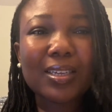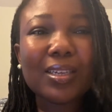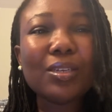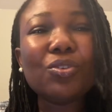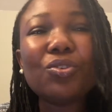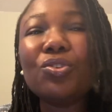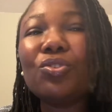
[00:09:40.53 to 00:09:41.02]

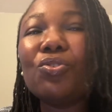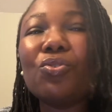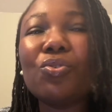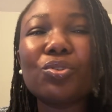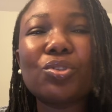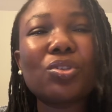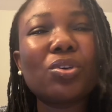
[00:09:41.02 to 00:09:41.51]
Don't
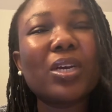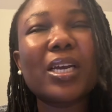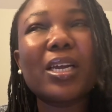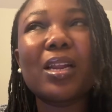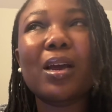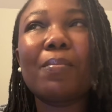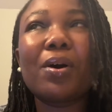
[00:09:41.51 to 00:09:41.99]
go
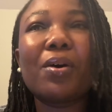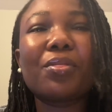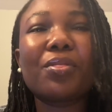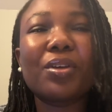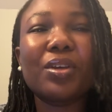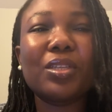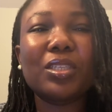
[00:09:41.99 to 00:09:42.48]
talking
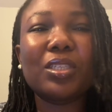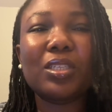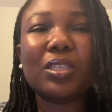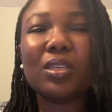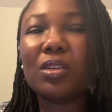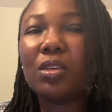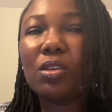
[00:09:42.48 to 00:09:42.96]
about
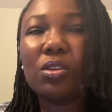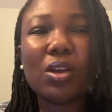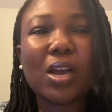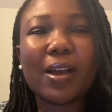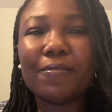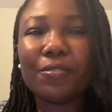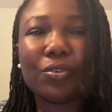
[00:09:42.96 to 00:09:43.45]
things you
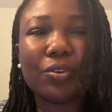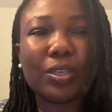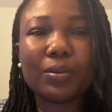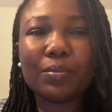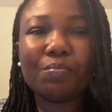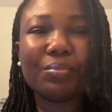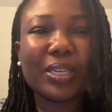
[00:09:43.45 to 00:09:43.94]
have
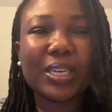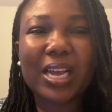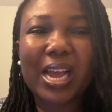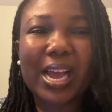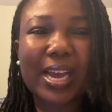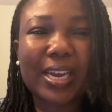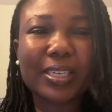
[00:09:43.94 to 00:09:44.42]
not
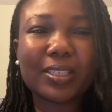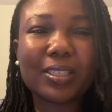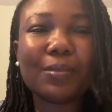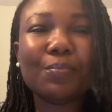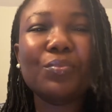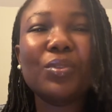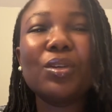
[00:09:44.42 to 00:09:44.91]
been
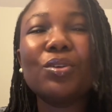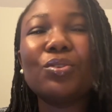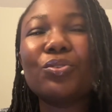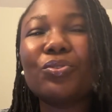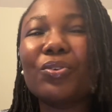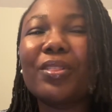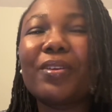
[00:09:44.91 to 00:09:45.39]
asked.
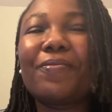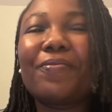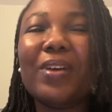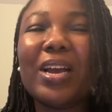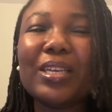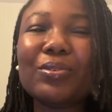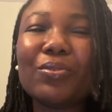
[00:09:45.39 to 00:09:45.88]
So the
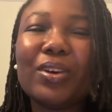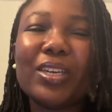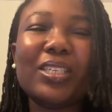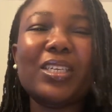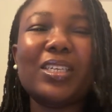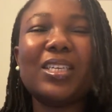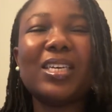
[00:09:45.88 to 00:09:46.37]
first
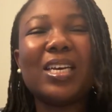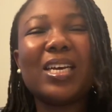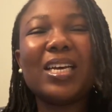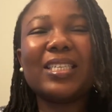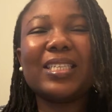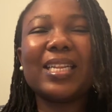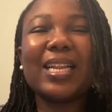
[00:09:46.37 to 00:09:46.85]
question
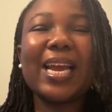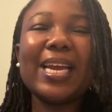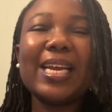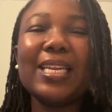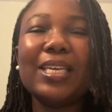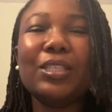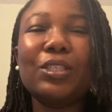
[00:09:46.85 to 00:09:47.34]
is
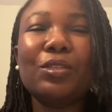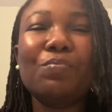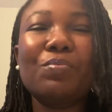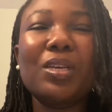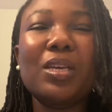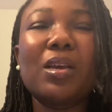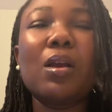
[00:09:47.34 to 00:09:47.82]
likely to
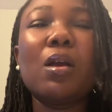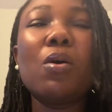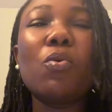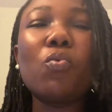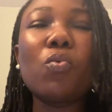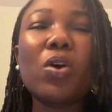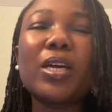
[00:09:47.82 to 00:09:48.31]
be,
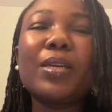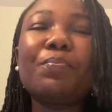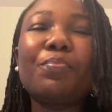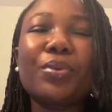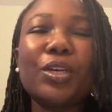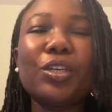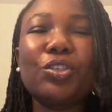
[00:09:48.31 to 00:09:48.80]
what
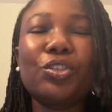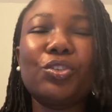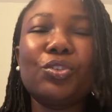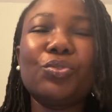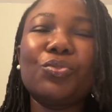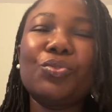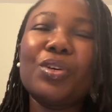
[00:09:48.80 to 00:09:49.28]
brings
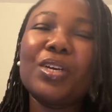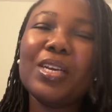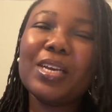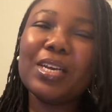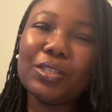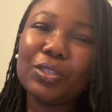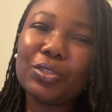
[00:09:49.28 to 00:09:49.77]
you
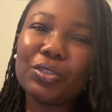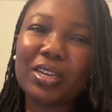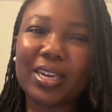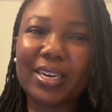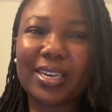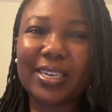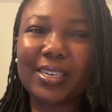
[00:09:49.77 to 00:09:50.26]
into
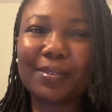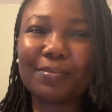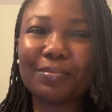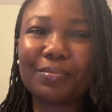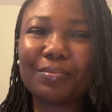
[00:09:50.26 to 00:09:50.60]
Canada?